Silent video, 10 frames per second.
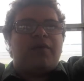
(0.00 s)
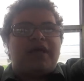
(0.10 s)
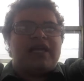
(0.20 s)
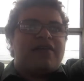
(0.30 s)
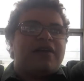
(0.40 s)

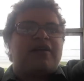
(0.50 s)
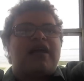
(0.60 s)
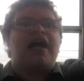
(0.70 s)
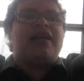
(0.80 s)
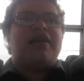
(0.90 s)
we even
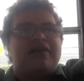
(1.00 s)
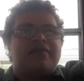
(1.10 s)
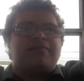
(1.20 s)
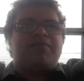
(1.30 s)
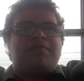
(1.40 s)
kind of
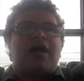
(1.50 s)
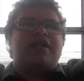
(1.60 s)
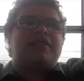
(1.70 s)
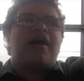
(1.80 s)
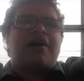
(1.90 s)
got
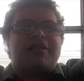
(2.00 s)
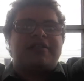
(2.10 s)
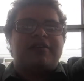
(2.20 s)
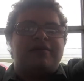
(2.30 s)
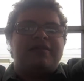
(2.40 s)
to talk
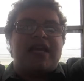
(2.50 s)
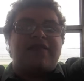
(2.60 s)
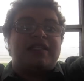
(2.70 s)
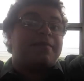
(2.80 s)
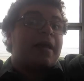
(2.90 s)
to
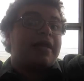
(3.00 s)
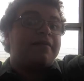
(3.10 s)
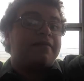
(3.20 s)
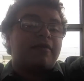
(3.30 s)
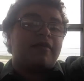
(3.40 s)
David Spade
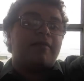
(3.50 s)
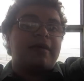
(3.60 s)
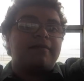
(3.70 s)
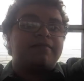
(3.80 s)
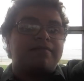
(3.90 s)
for a little
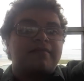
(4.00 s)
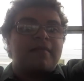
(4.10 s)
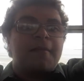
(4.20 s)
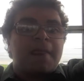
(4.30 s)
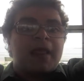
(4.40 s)

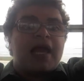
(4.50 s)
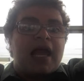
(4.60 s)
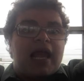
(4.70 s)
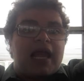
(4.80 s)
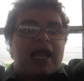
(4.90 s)
bit
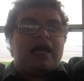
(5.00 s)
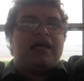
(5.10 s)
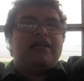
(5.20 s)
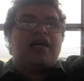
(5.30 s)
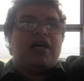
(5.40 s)

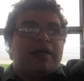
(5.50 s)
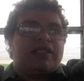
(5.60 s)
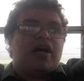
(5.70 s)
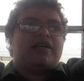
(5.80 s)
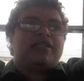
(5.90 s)
and uh, we
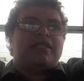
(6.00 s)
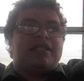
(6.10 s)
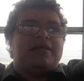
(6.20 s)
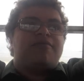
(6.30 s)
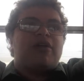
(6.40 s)
talked to
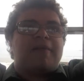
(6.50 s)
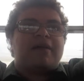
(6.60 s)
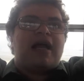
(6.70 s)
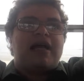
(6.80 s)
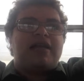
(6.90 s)
the
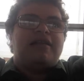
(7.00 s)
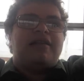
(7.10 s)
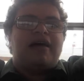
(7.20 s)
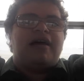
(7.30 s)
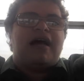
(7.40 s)
prop guy
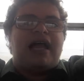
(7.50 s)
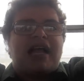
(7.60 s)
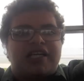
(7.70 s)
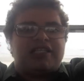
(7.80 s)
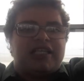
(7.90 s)
and uh, I
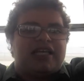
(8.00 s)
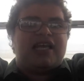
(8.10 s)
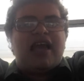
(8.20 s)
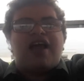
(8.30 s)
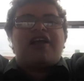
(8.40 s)
actually
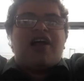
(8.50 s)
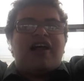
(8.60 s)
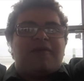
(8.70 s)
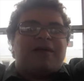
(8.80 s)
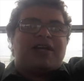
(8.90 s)

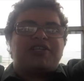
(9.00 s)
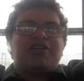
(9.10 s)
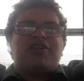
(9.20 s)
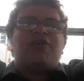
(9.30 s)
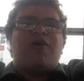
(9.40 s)
got a
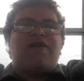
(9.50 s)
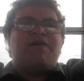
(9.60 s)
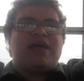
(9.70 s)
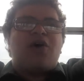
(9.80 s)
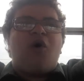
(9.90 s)
picture
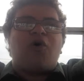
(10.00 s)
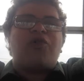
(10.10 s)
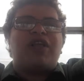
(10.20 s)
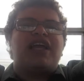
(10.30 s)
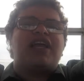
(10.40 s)
of me
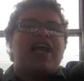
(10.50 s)
holding